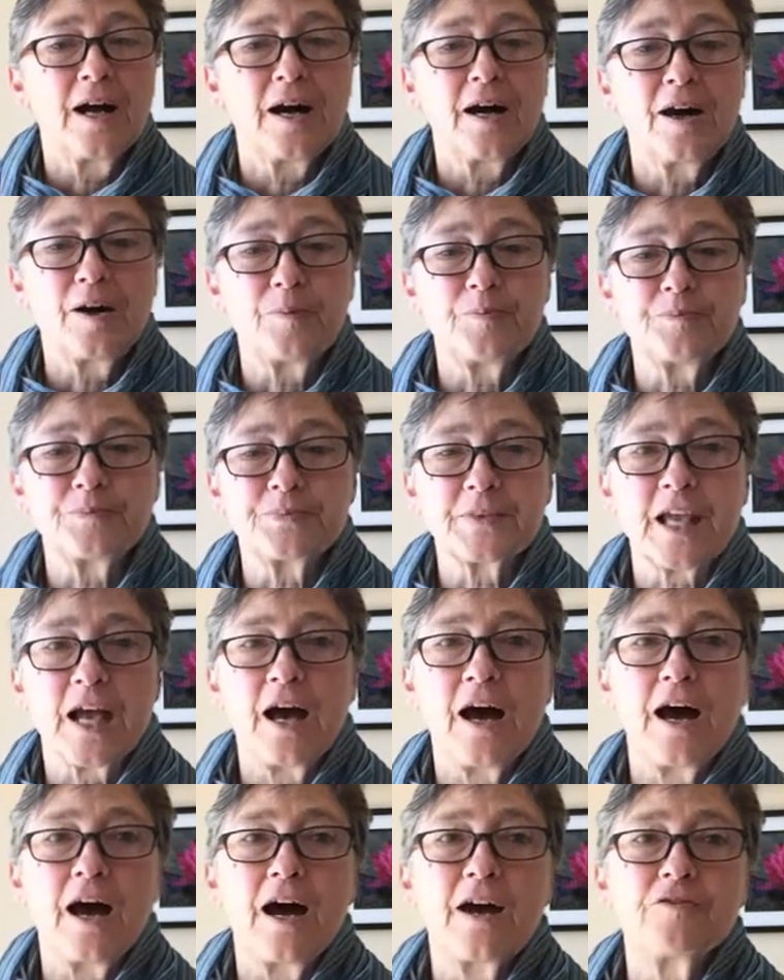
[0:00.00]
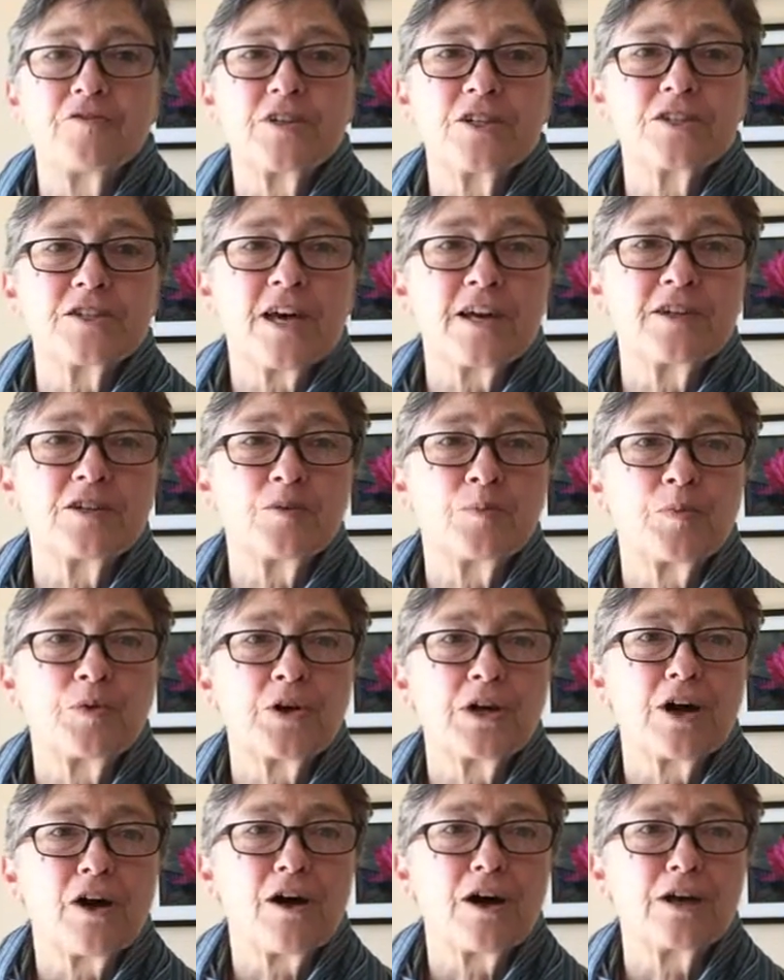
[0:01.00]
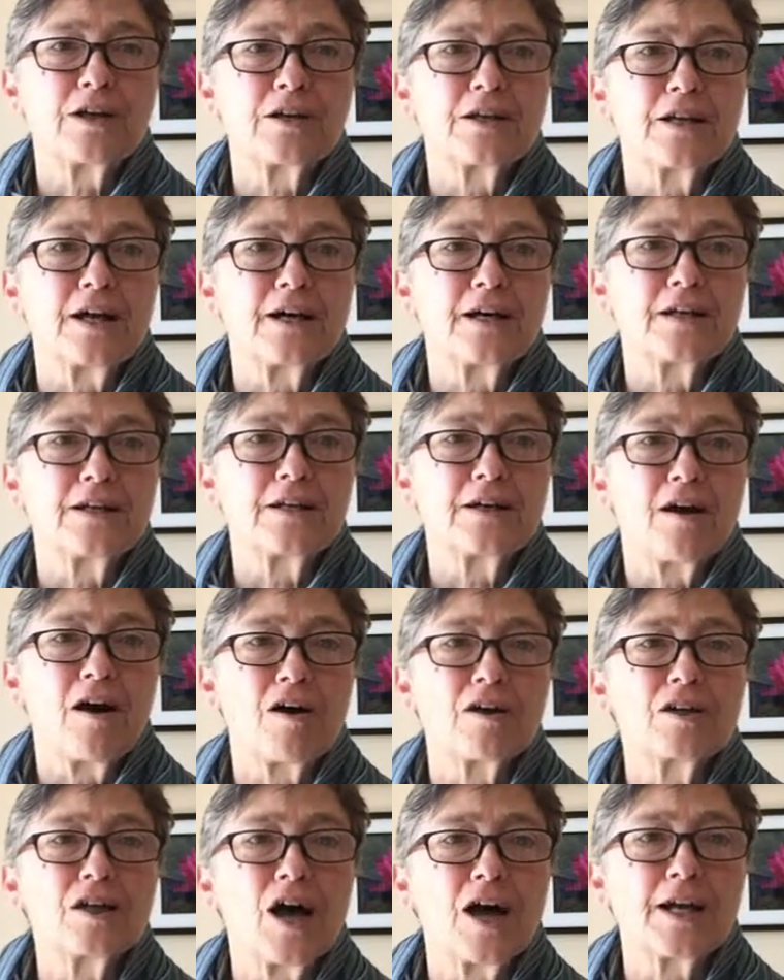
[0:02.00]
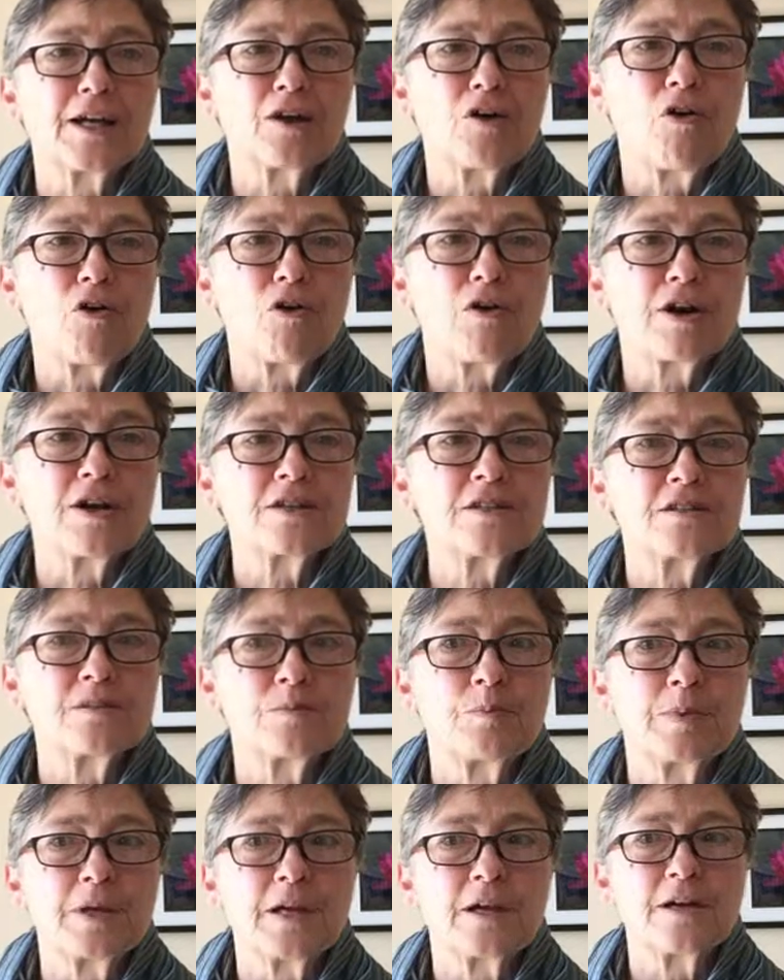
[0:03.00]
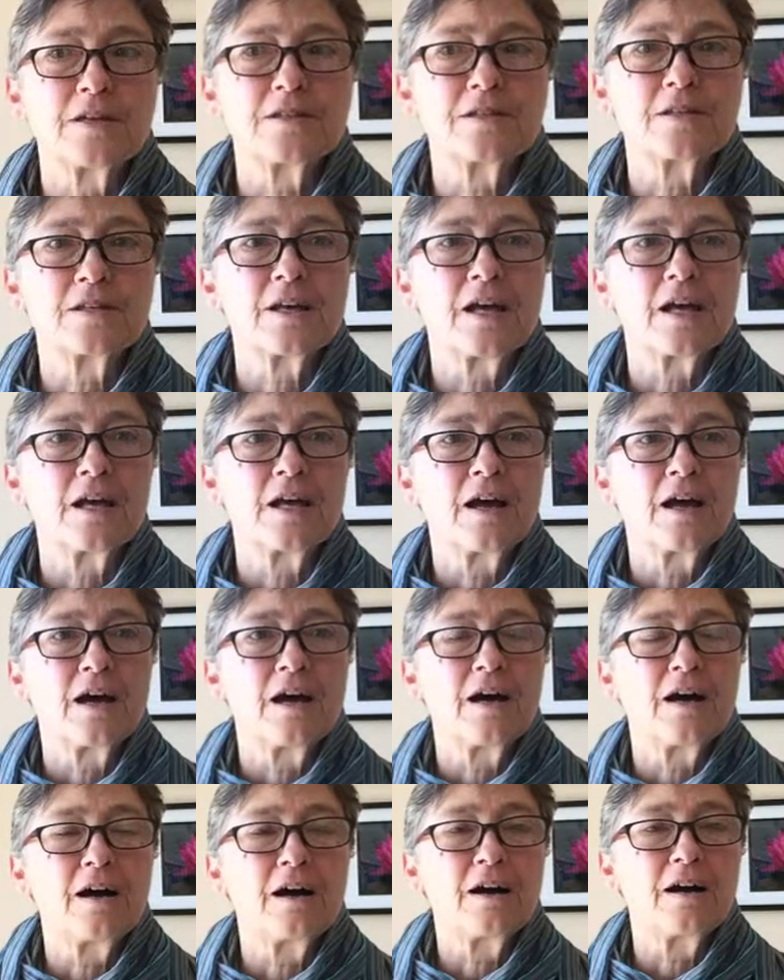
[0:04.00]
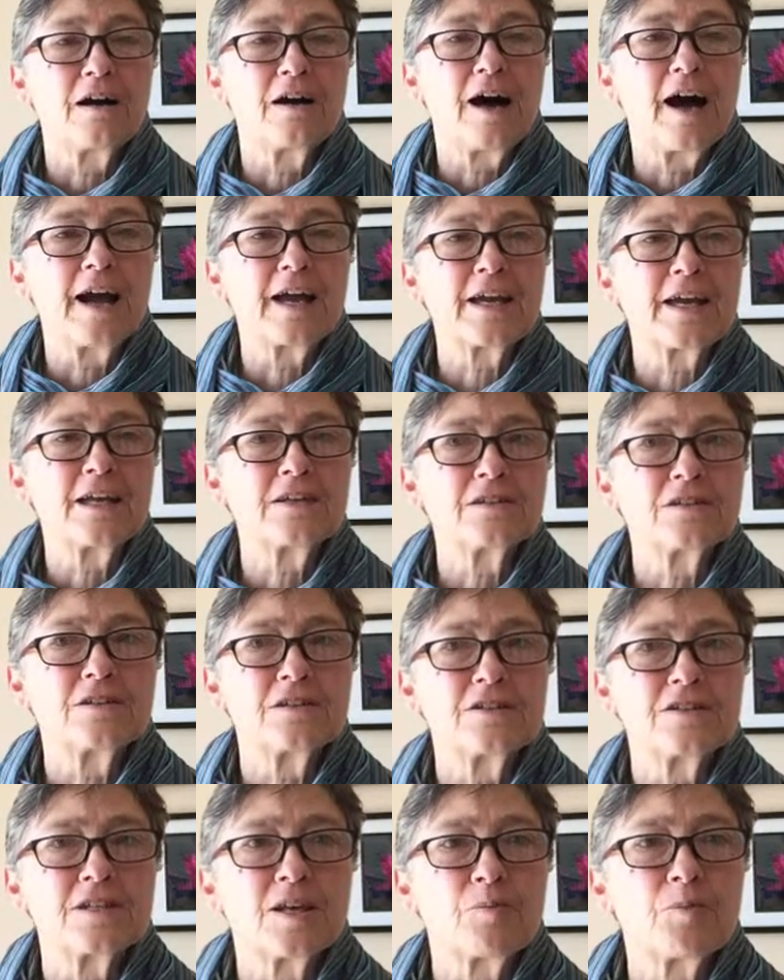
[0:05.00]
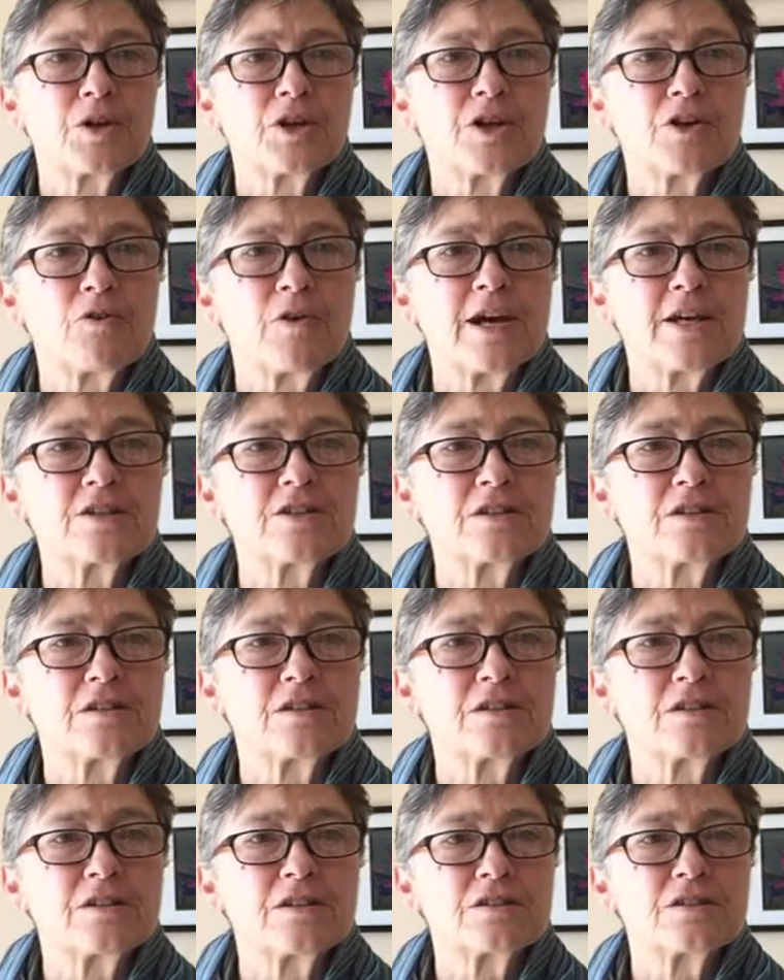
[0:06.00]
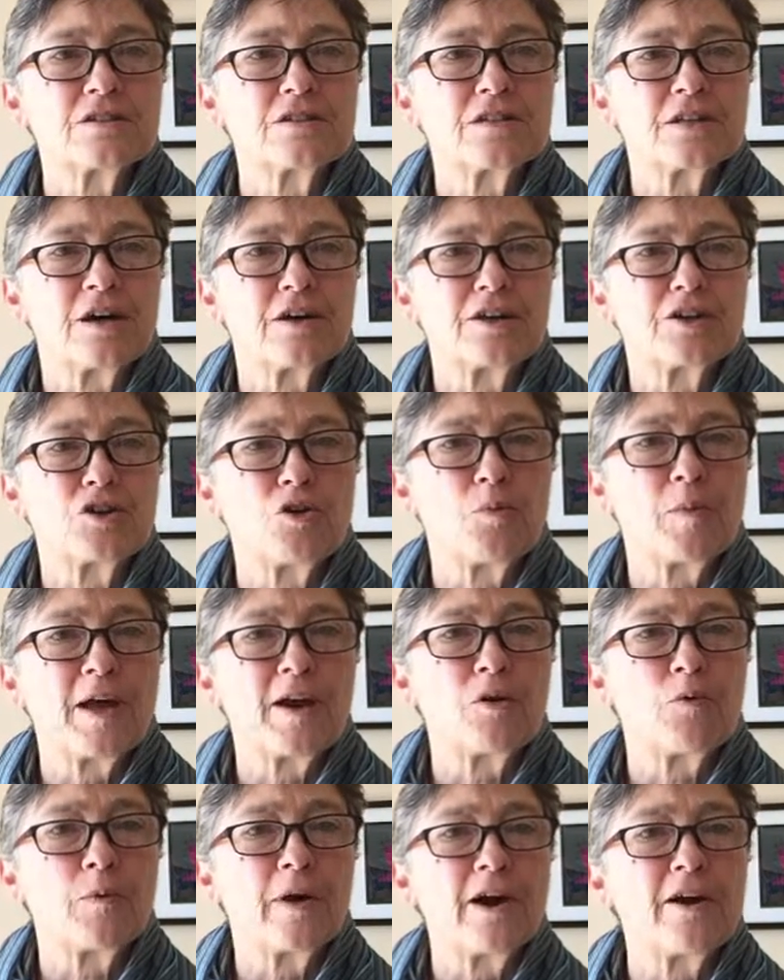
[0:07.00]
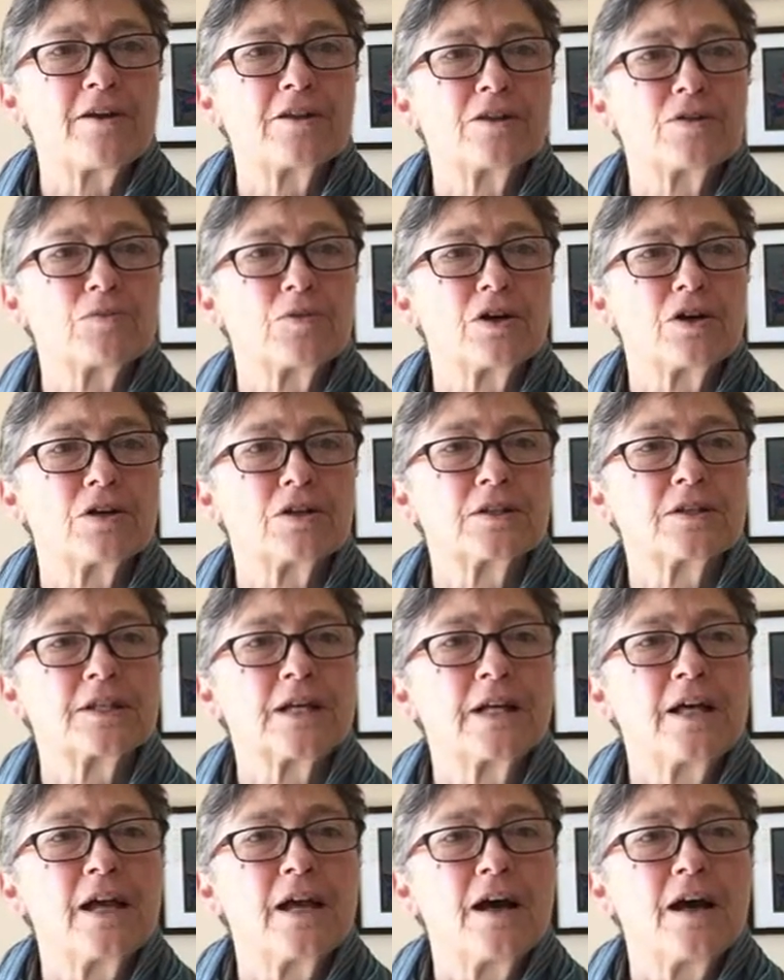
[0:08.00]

I've decided to put on an online course because I get similar questions, no matter where in the world,